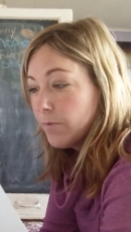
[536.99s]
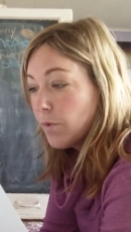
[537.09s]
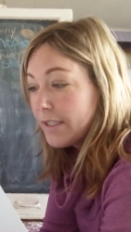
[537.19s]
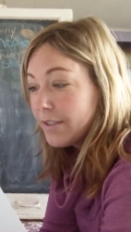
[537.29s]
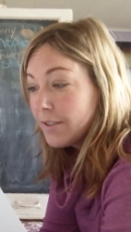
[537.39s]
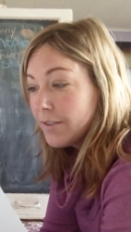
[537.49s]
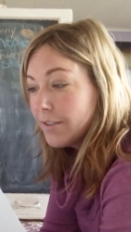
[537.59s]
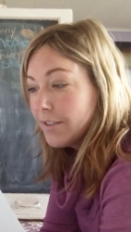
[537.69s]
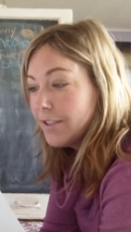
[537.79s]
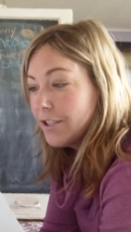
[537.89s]
whistle,
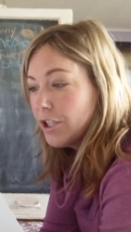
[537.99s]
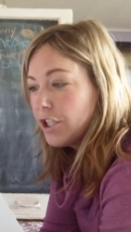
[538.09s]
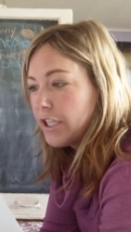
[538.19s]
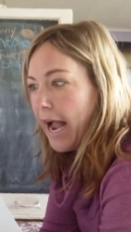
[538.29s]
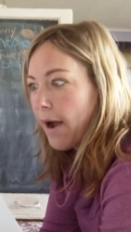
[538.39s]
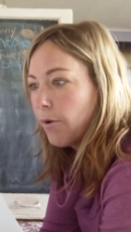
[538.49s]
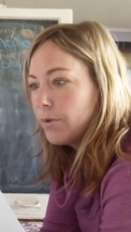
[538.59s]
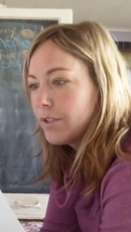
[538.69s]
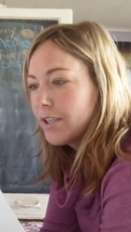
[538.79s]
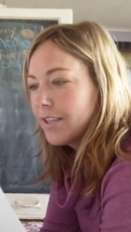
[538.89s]

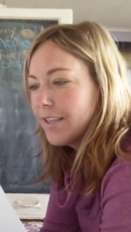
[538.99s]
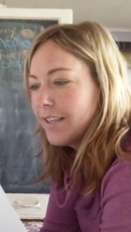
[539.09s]
shout.